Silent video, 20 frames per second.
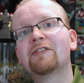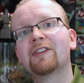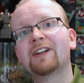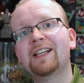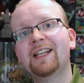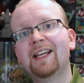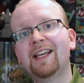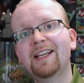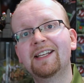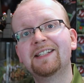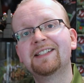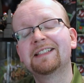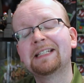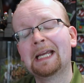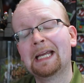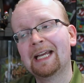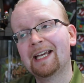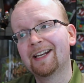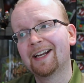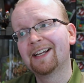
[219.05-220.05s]
for kids
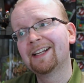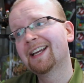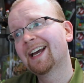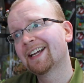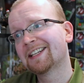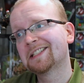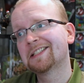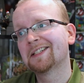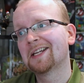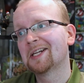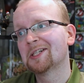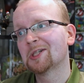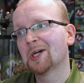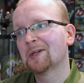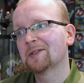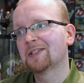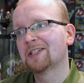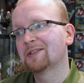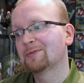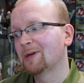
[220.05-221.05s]
and I guess
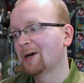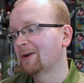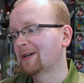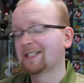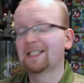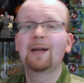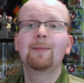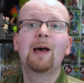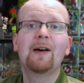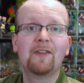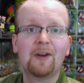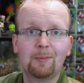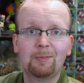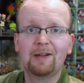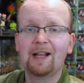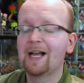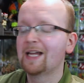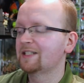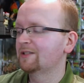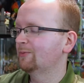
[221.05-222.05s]
adults as well because I'm having a
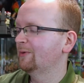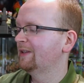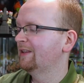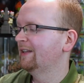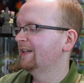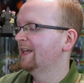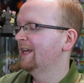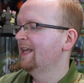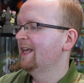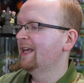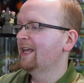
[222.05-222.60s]
blast with it.